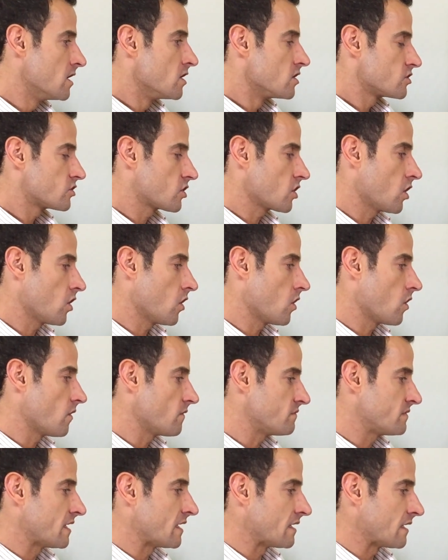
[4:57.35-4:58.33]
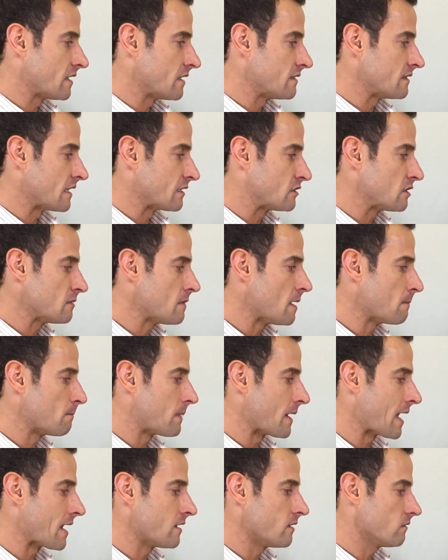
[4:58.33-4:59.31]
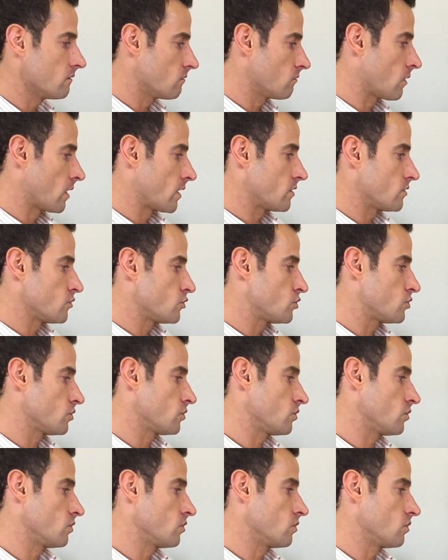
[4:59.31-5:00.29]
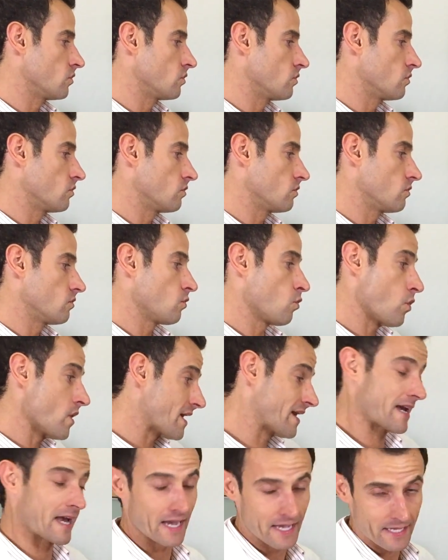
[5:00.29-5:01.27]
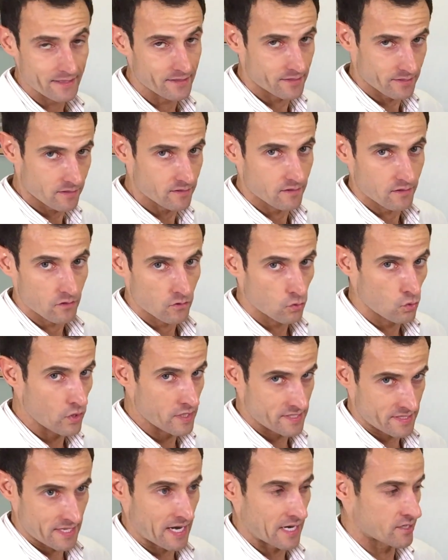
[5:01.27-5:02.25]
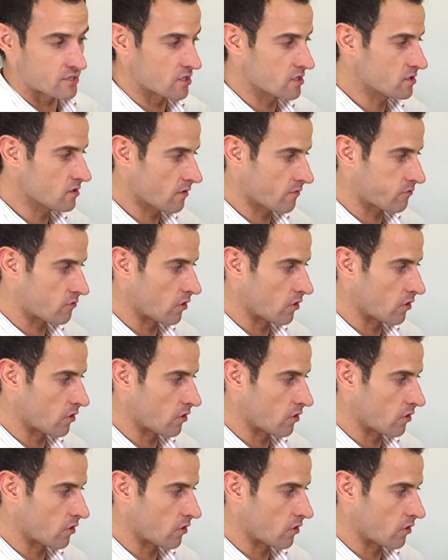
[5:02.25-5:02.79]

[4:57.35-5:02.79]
So the treatment plan, well, we can't do extractions, of